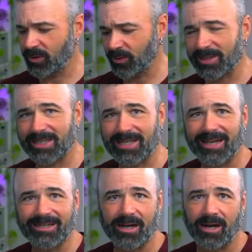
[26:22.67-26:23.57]
don't
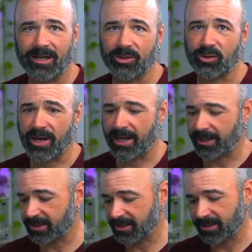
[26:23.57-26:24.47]
sign
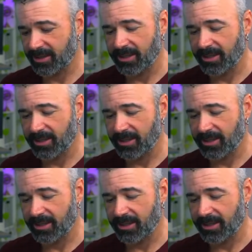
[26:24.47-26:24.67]
contracts,